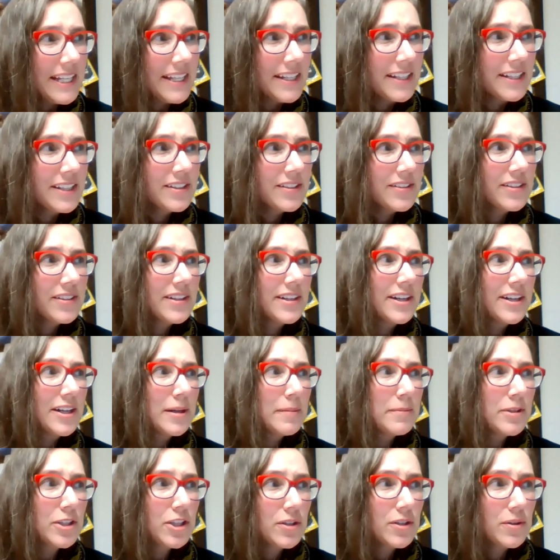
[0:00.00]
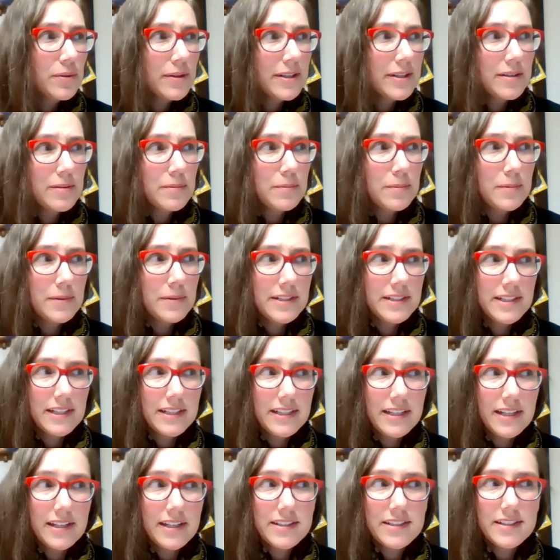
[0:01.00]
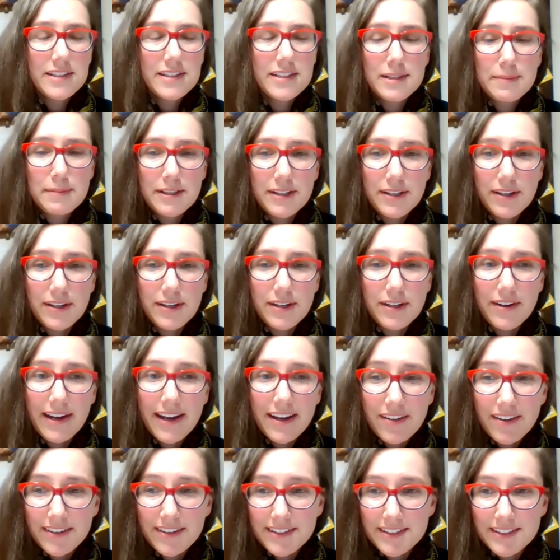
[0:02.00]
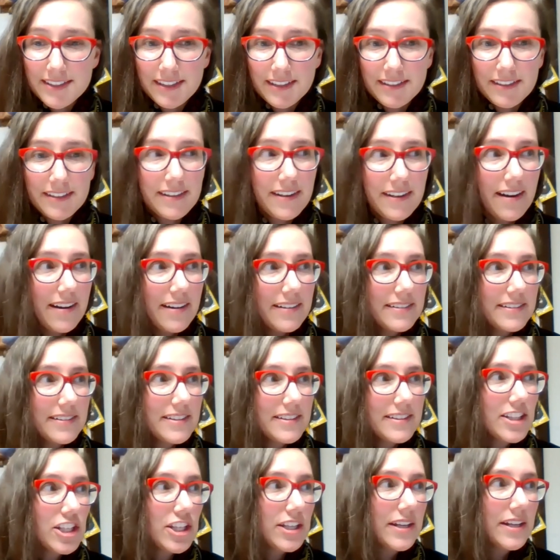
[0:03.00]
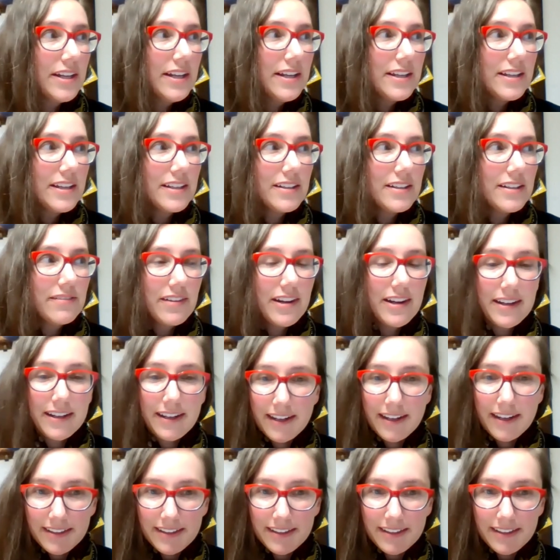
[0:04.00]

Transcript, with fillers: Here, um, Chagoya was a guest speaker at Augustana College in Rock oh,